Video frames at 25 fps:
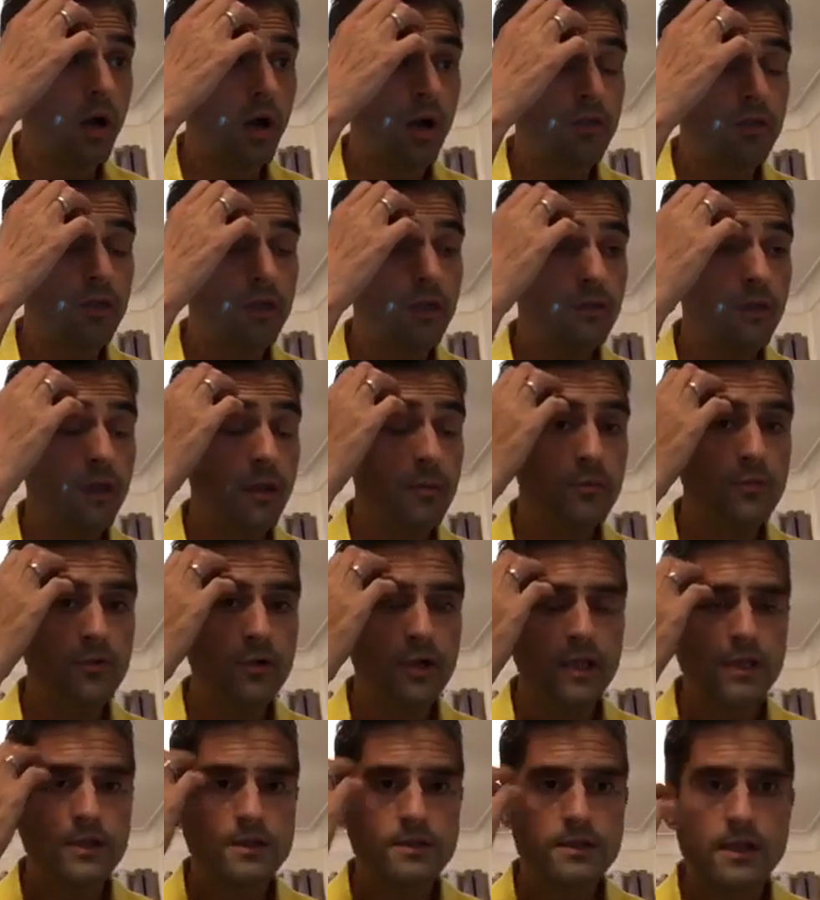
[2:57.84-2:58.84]
I think that
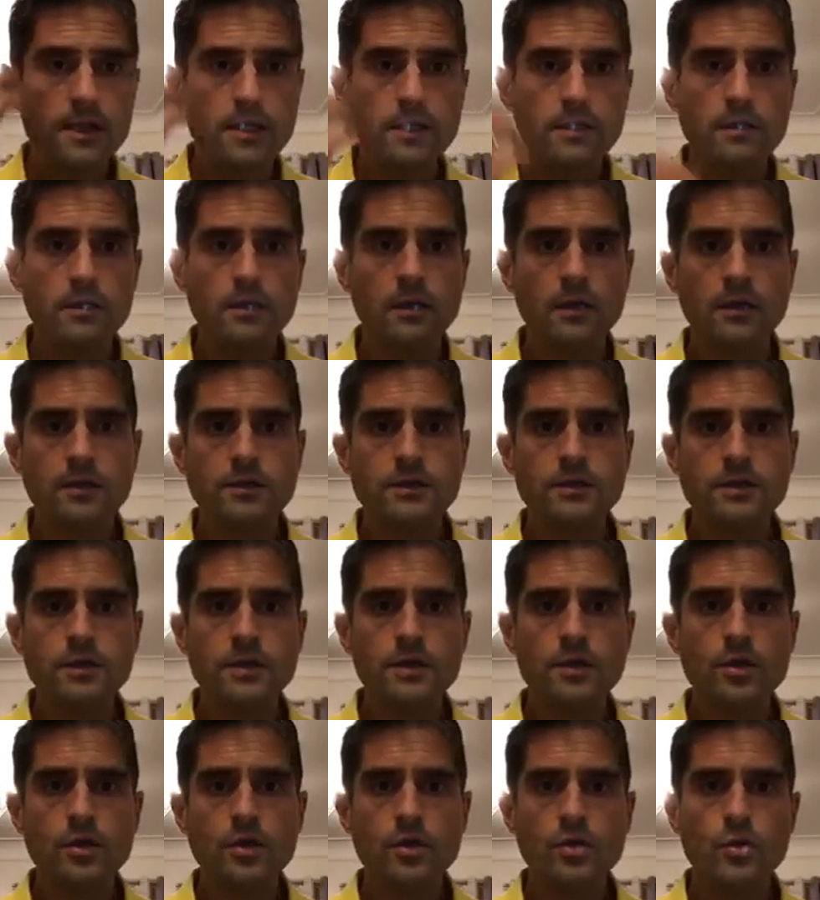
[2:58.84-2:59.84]
brings in
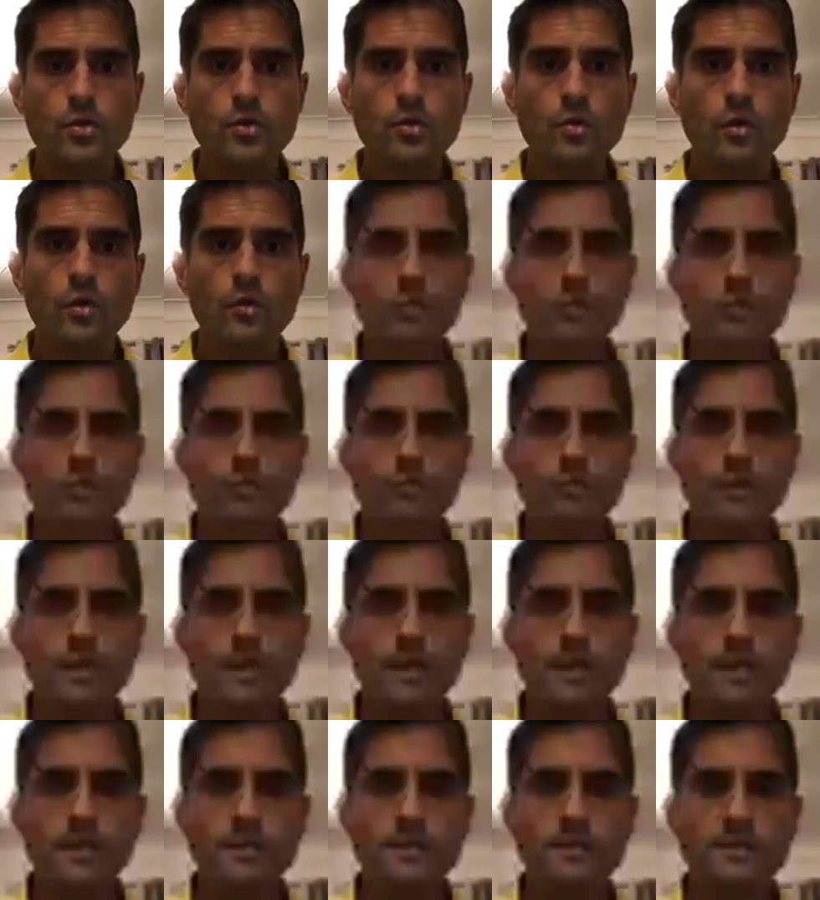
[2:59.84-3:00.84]
2 or
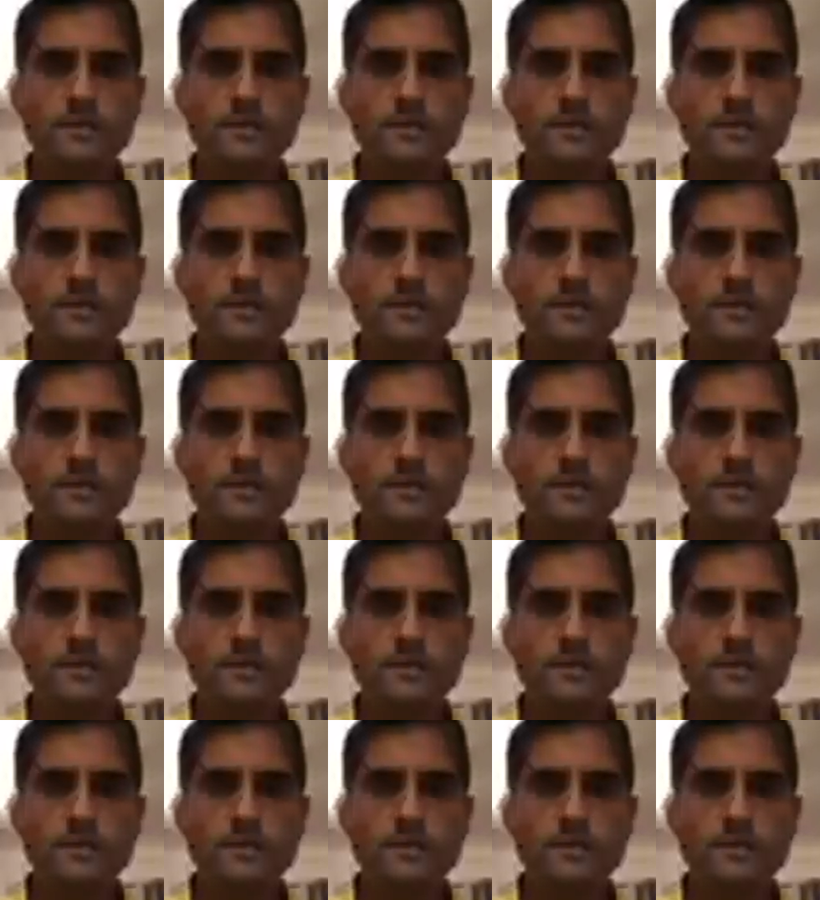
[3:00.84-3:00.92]
3